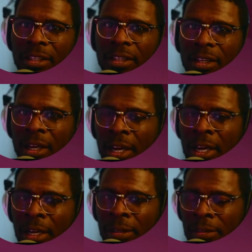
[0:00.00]

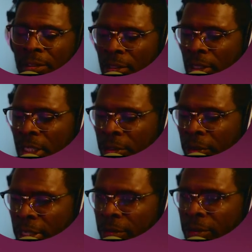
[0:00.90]
a
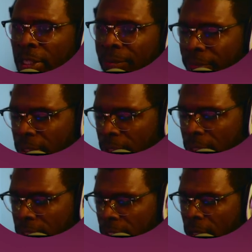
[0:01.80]
directory.
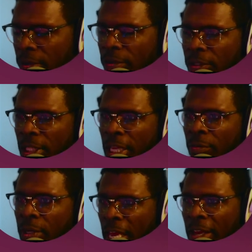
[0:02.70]
So like
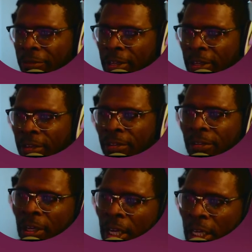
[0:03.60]
we have here,
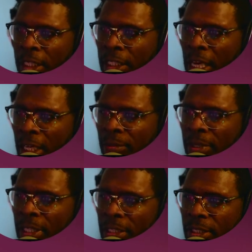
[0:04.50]
the
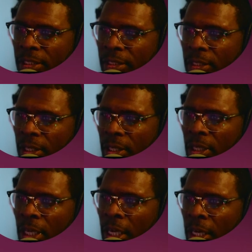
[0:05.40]
documents,
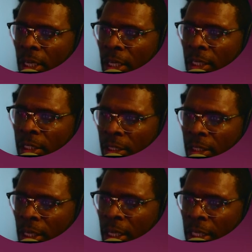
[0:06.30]

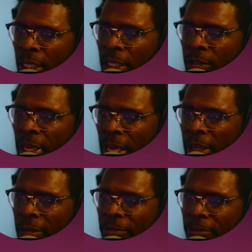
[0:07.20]
and then you
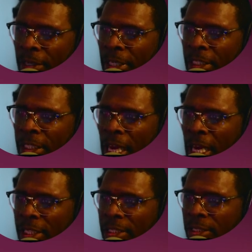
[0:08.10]
have
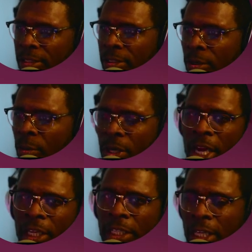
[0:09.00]
docs. So we're
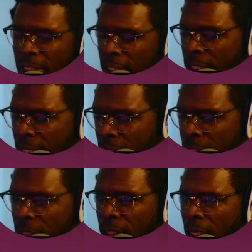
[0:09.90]
kind of nested
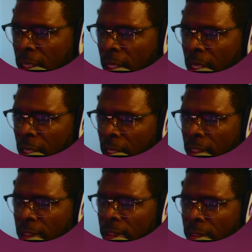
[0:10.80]
in
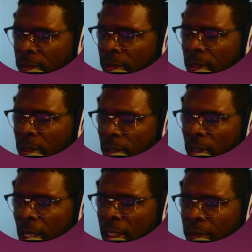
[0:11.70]

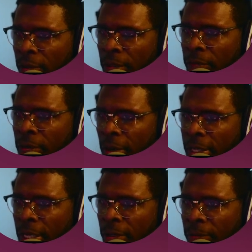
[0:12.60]
a directory right
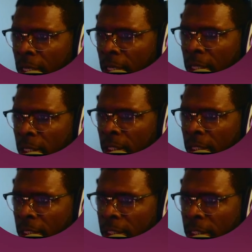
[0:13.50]
now.
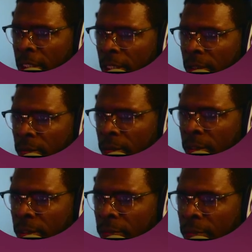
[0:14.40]
Let's see, we're gonna